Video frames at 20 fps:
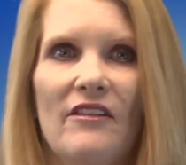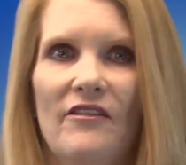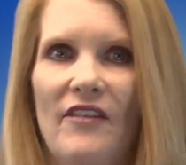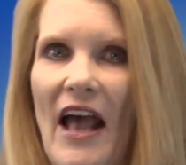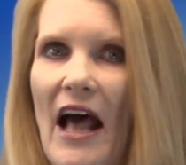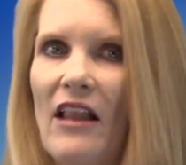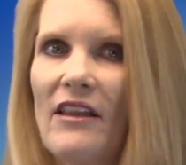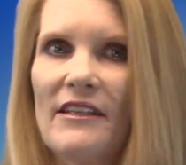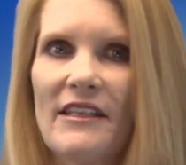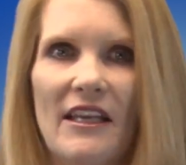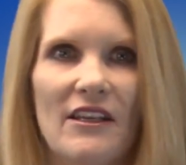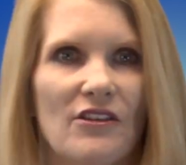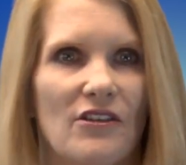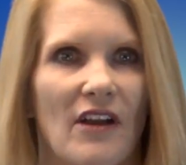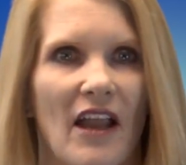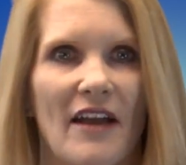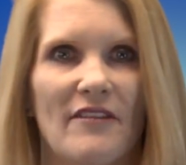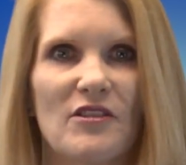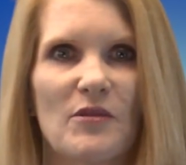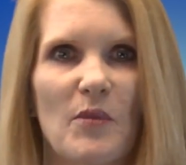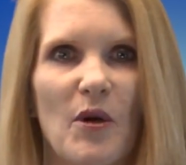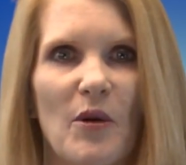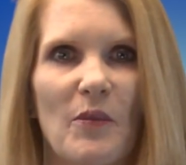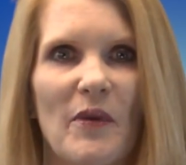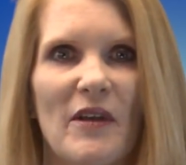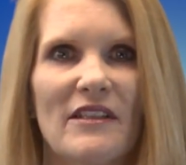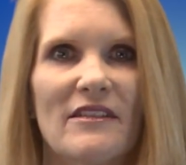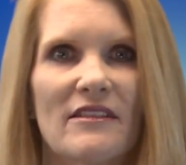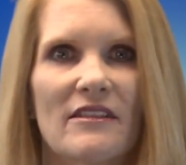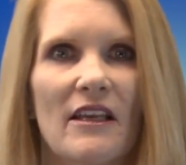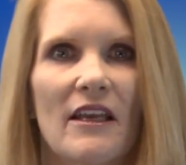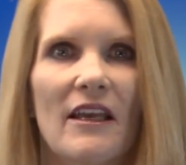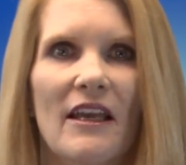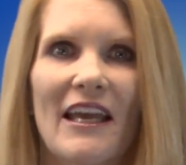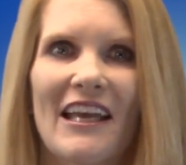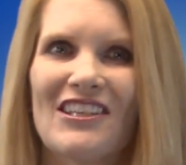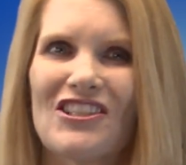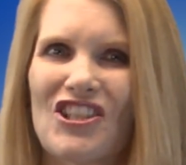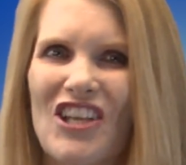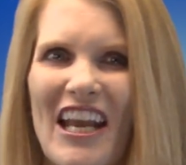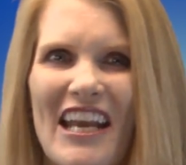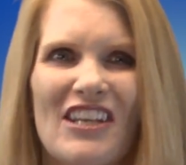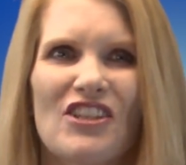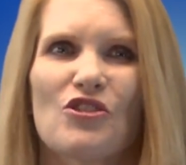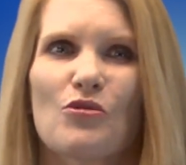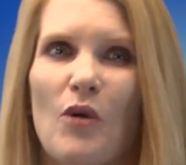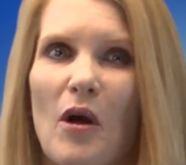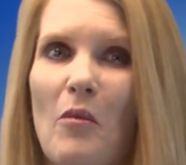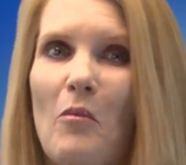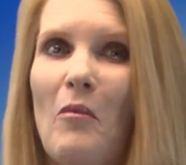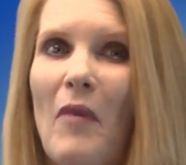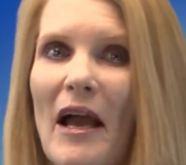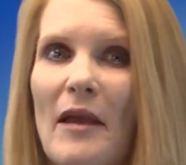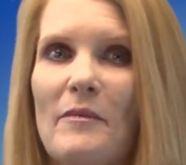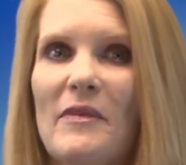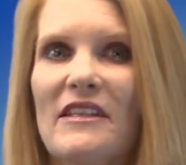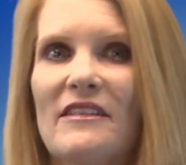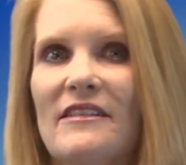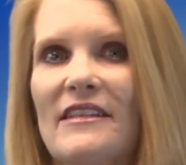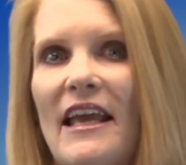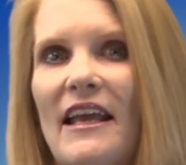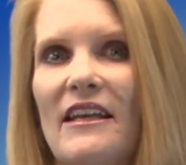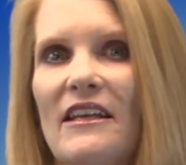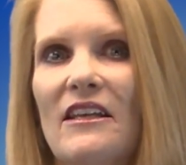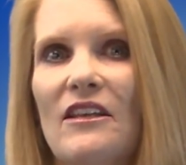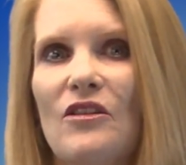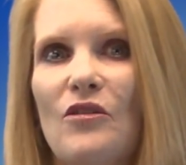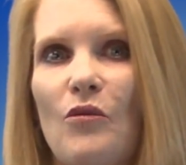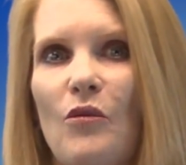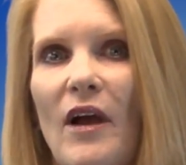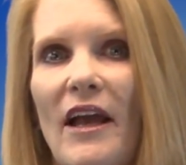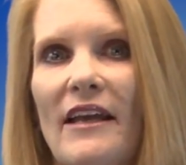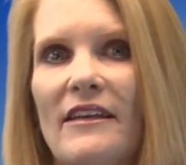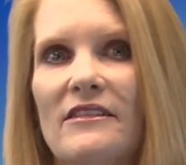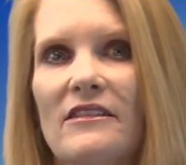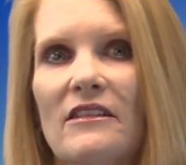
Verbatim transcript: validate your life's purpose, and change what might be standing in the way